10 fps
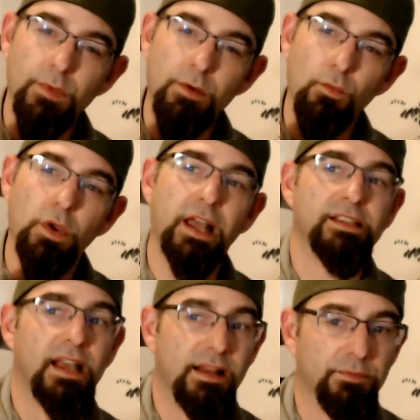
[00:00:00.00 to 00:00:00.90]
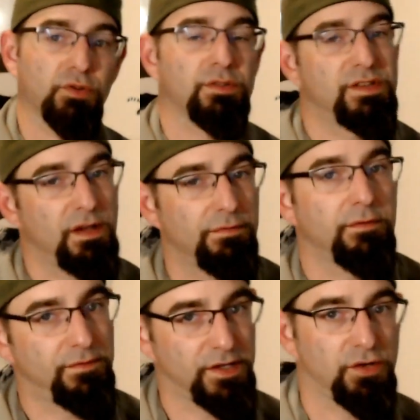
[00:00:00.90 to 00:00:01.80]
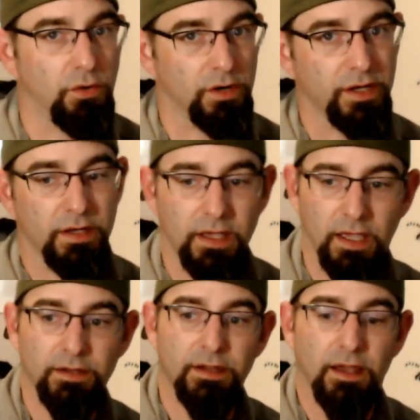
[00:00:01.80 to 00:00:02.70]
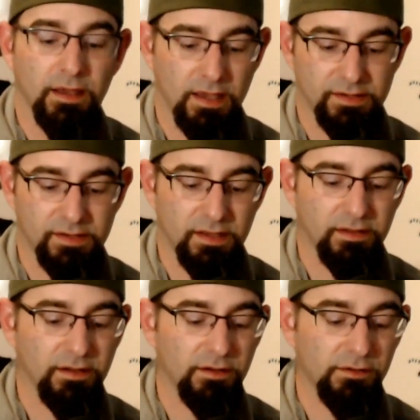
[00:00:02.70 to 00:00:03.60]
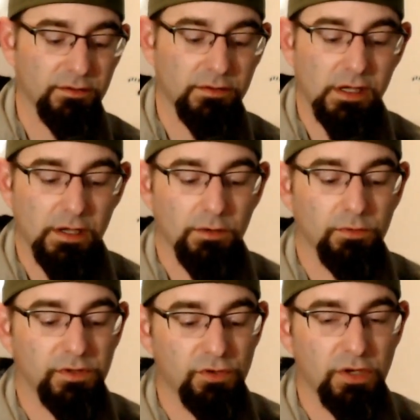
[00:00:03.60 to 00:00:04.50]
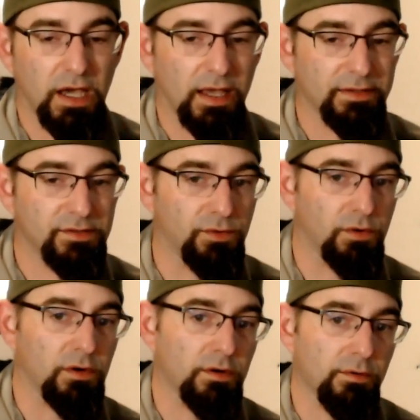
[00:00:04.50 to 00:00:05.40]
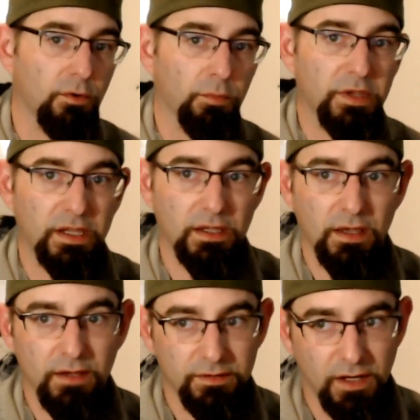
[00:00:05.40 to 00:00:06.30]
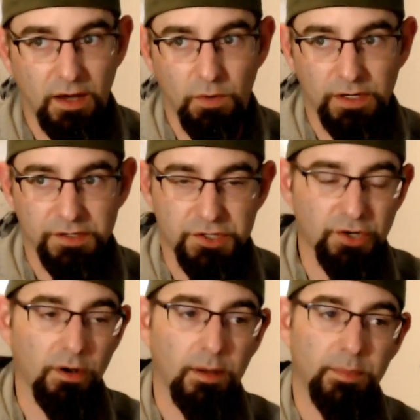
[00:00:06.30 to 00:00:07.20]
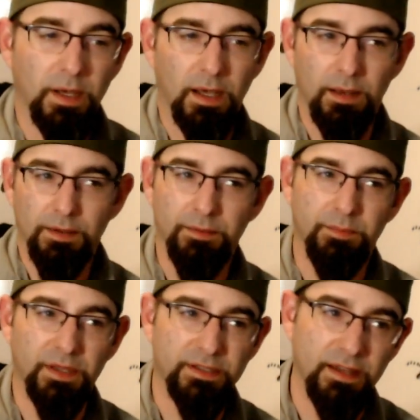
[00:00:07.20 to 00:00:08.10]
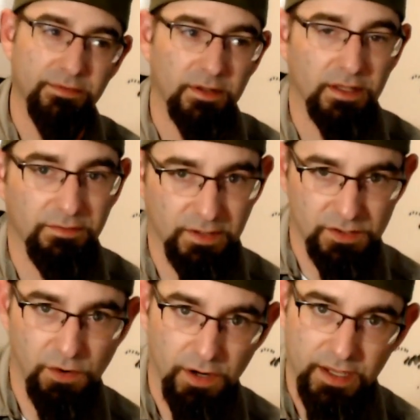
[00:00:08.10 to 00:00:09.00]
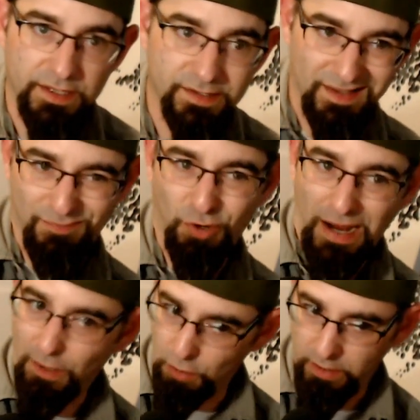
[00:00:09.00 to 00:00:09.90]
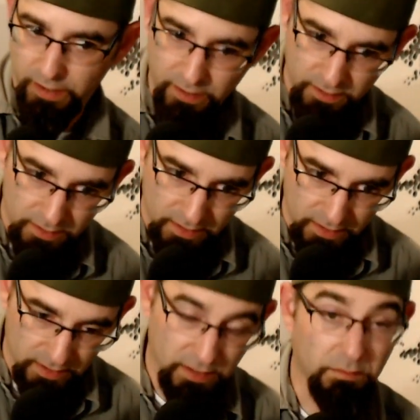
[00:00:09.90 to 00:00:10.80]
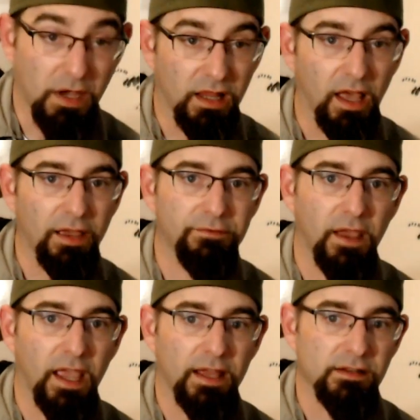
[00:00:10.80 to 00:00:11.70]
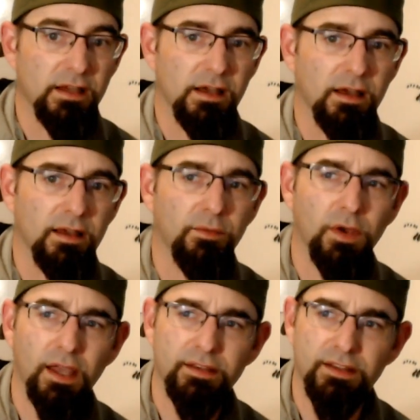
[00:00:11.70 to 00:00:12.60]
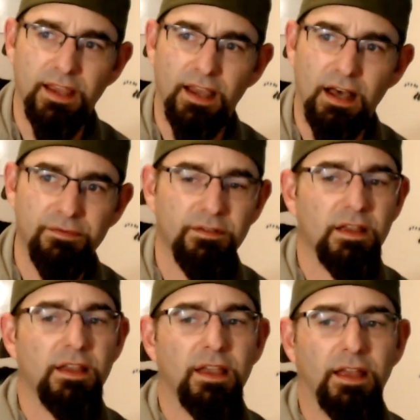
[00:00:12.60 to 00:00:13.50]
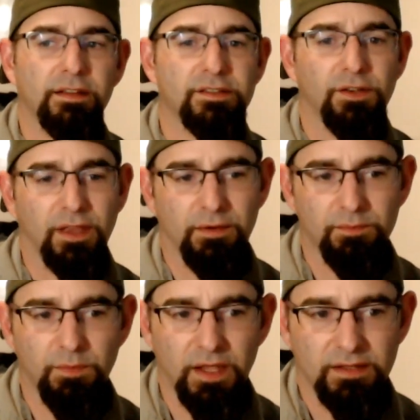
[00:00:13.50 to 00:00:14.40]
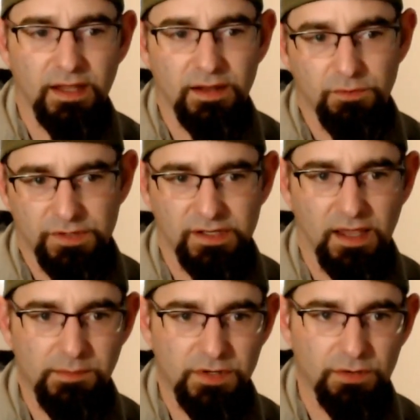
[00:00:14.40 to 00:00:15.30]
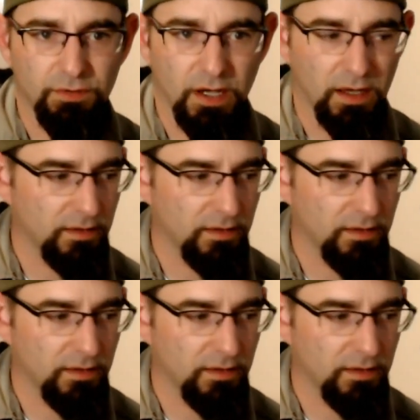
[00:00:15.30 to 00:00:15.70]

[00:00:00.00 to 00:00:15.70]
we got tied up doing stuff for Victoria, and it has nothing to do with you guys or me not wanting to show up, but definitely Victoria is the priority in my life, and I had the day off, and so that meant that it was time to